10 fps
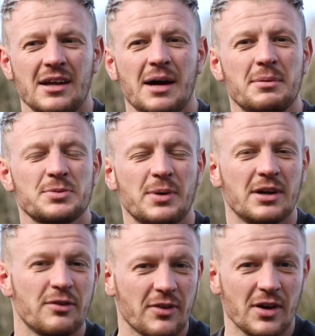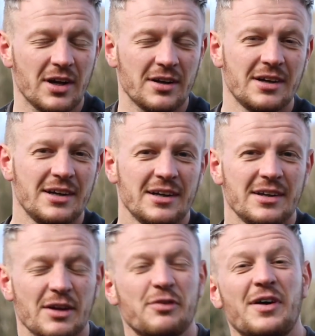that was one of the
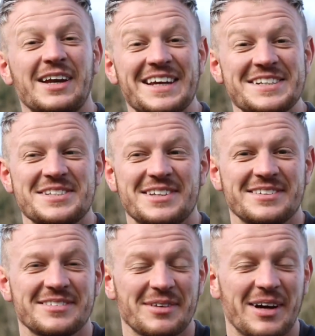funniest